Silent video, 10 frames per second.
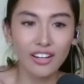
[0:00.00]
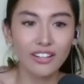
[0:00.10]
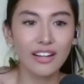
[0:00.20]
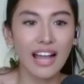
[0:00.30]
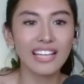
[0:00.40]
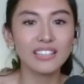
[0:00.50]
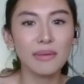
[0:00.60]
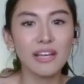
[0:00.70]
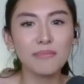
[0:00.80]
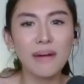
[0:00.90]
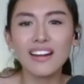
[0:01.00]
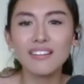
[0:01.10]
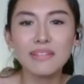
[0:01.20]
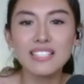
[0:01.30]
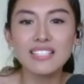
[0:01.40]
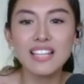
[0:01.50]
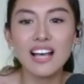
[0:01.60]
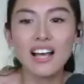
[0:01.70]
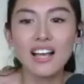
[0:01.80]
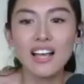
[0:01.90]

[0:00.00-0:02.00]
right? Pero parang mas na